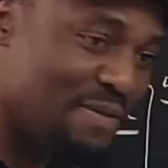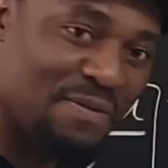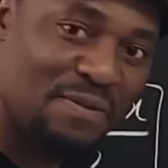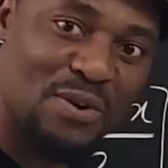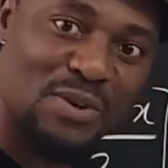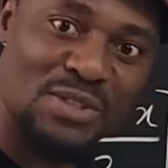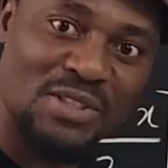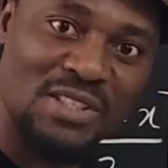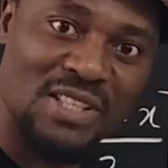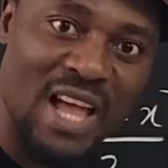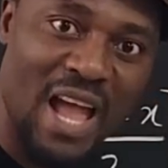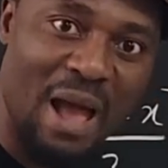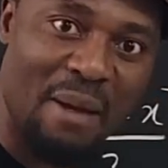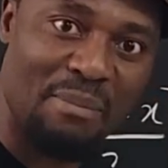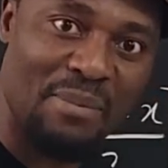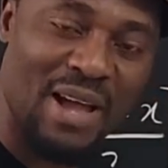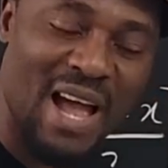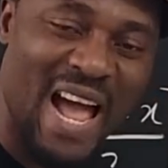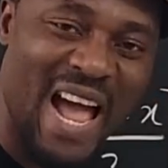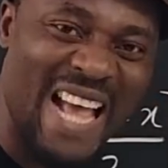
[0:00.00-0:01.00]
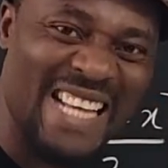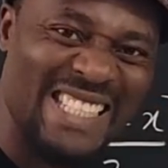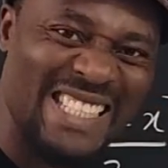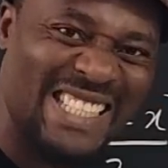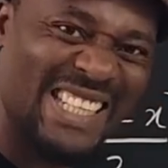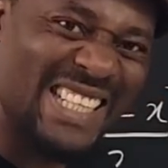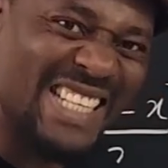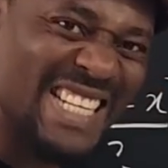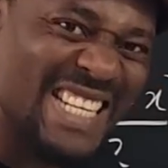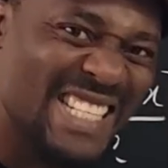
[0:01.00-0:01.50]
first step has
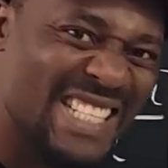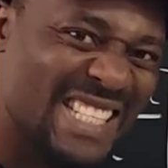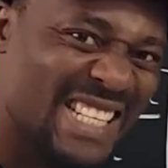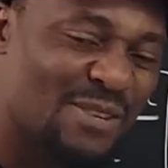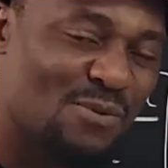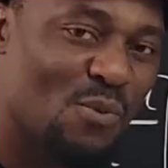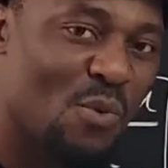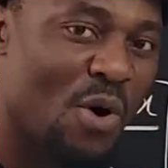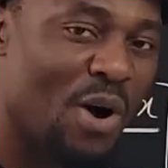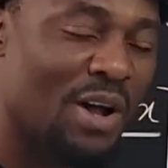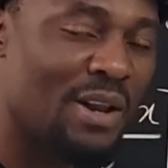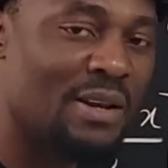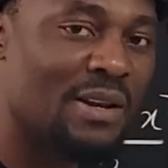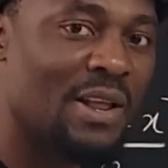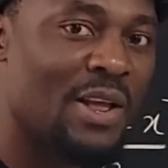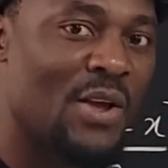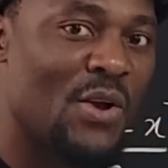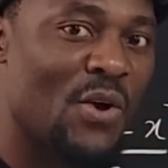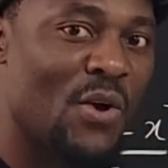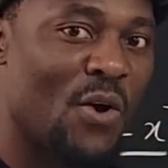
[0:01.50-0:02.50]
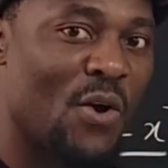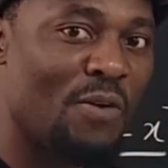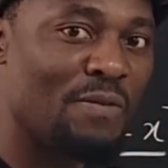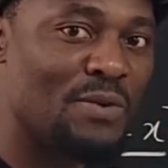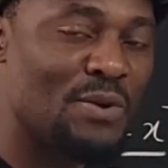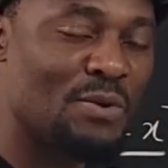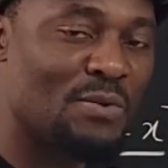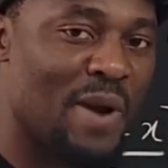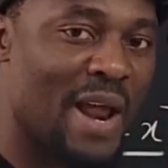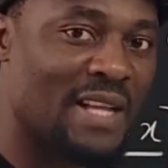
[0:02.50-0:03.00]
deleted one of
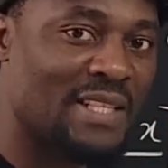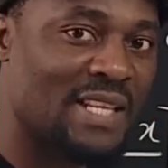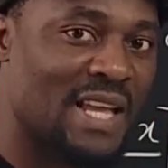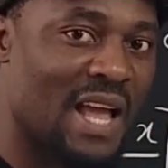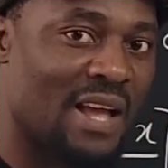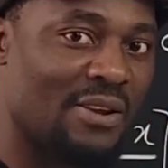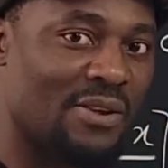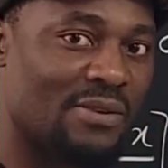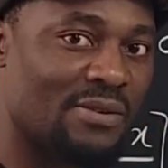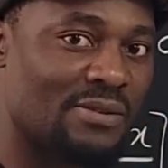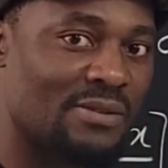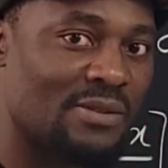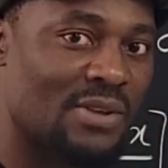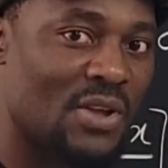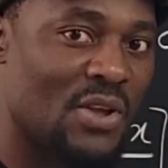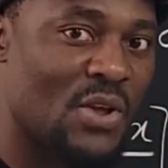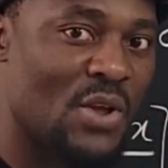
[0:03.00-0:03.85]
your rectangles.